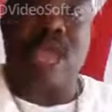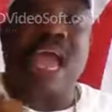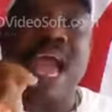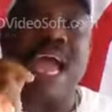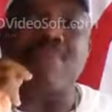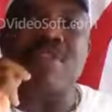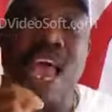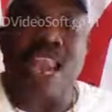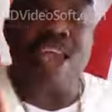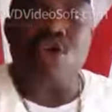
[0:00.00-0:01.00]
I am
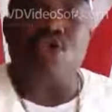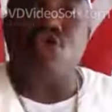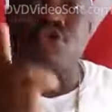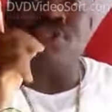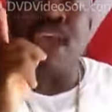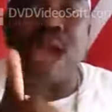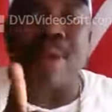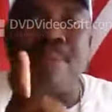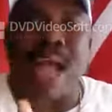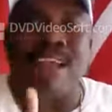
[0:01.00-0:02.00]
telling you, you
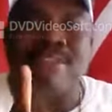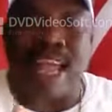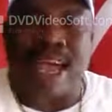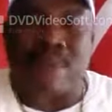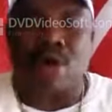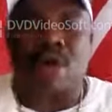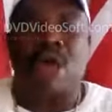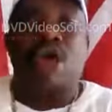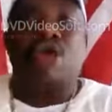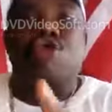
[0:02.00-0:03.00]
scammer Mark Zuckerberg.
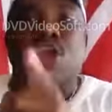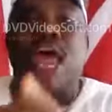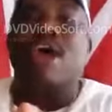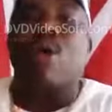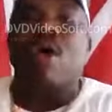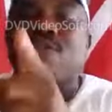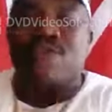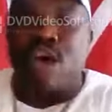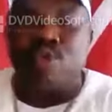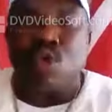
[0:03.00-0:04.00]
You ran away with
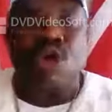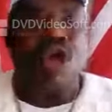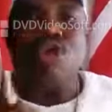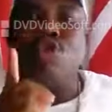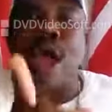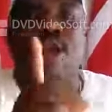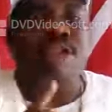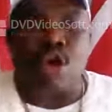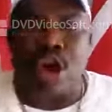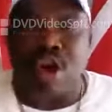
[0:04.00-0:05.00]
Facebook. You are not
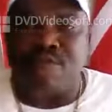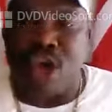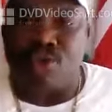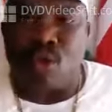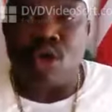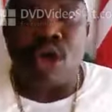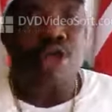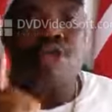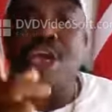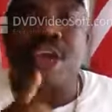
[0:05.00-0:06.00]
the owner of Facebook.
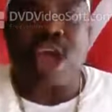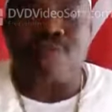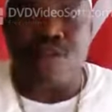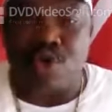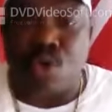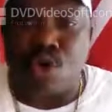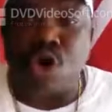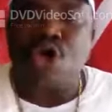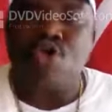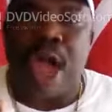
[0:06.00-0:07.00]
You didn't create Facebook.
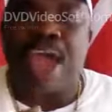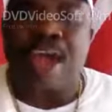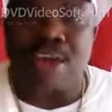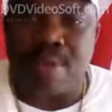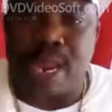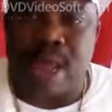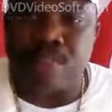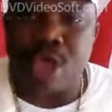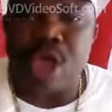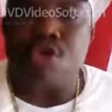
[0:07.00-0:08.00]
You are a criminal.
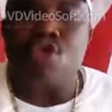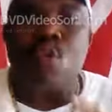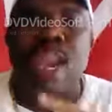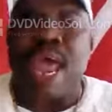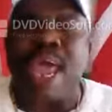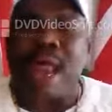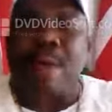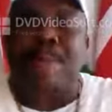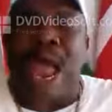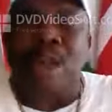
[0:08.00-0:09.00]
You went ahead
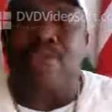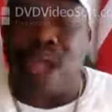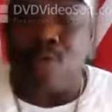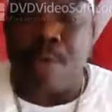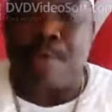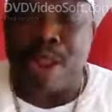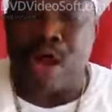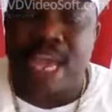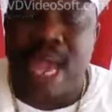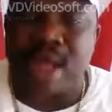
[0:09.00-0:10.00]
and piled yourself with
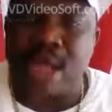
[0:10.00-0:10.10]
billionaire.